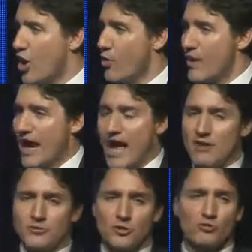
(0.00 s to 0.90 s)
we
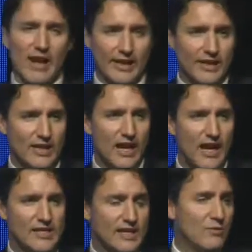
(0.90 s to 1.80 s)
have to
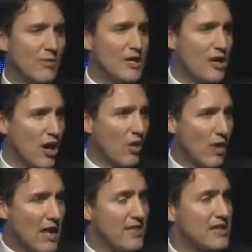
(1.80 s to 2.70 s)
recognize, and we know,
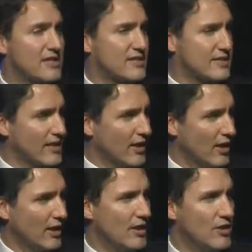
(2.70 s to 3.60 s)
that still